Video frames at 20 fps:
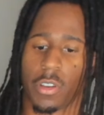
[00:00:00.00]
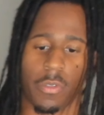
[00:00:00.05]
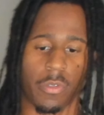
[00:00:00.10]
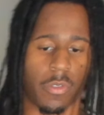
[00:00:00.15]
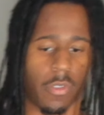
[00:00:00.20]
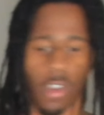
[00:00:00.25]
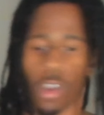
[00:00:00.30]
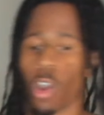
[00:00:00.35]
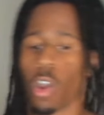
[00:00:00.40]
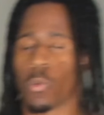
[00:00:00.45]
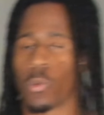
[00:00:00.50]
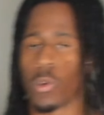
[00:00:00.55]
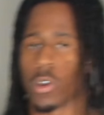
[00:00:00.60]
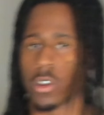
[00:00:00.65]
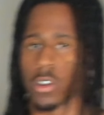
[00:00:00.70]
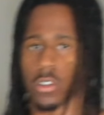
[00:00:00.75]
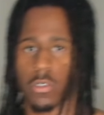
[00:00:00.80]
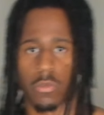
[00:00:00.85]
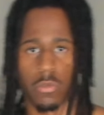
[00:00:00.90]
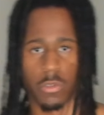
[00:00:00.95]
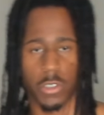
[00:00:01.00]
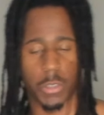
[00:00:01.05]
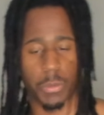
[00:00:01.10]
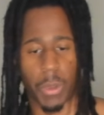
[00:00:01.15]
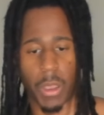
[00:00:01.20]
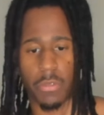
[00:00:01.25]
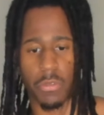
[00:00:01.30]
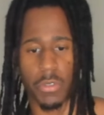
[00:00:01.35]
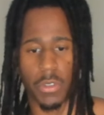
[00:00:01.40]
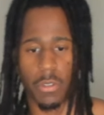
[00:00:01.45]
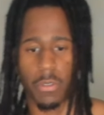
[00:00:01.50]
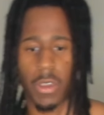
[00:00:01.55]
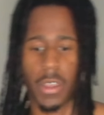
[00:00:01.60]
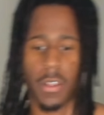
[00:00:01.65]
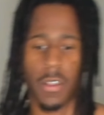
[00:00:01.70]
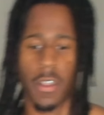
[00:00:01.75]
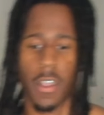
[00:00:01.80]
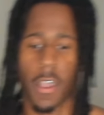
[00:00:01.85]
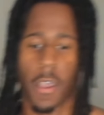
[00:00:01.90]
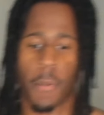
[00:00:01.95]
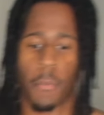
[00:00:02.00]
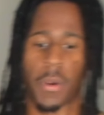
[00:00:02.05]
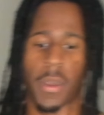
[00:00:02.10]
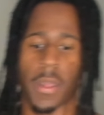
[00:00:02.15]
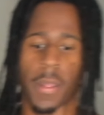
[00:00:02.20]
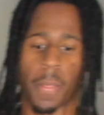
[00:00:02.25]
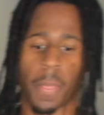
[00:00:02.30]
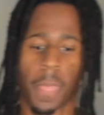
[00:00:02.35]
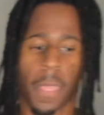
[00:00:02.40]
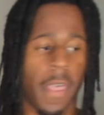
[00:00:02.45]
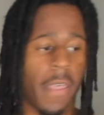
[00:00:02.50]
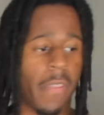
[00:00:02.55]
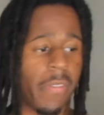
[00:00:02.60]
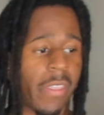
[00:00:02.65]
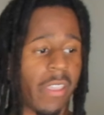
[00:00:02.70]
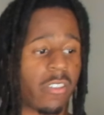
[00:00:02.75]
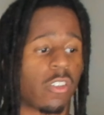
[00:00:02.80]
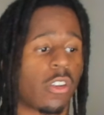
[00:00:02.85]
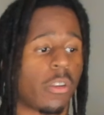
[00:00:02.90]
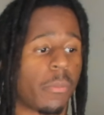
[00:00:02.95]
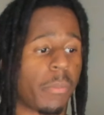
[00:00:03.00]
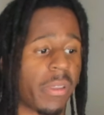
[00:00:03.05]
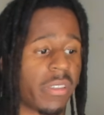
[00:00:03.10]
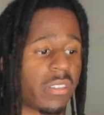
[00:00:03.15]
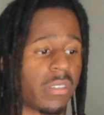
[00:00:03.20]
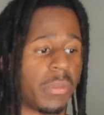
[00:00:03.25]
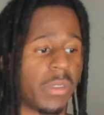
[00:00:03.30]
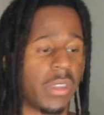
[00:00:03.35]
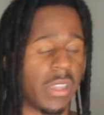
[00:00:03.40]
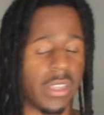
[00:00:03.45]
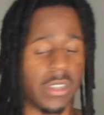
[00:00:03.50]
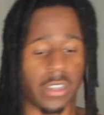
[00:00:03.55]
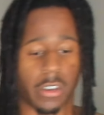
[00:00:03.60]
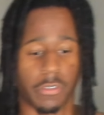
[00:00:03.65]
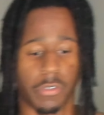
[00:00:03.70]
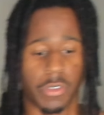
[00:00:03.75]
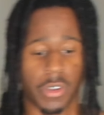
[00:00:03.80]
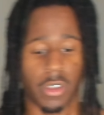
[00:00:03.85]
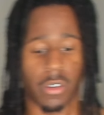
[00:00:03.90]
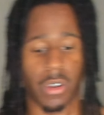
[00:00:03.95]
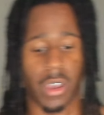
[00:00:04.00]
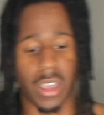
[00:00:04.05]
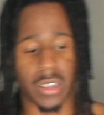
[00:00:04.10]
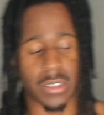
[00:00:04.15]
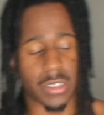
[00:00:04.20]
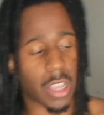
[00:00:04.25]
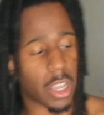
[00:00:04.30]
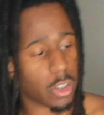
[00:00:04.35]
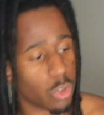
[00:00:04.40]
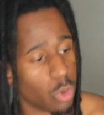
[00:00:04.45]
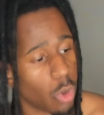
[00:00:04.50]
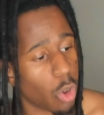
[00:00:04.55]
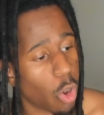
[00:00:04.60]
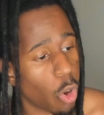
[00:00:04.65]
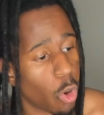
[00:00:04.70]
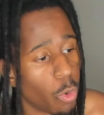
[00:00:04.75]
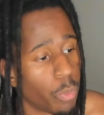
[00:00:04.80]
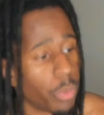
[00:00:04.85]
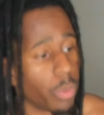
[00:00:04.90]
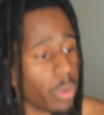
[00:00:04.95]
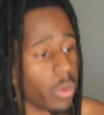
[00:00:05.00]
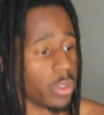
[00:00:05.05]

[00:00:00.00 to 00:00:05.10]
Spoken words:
Hard work, respectfully, right? But that's going to basically be the end of the video, guys. I do hope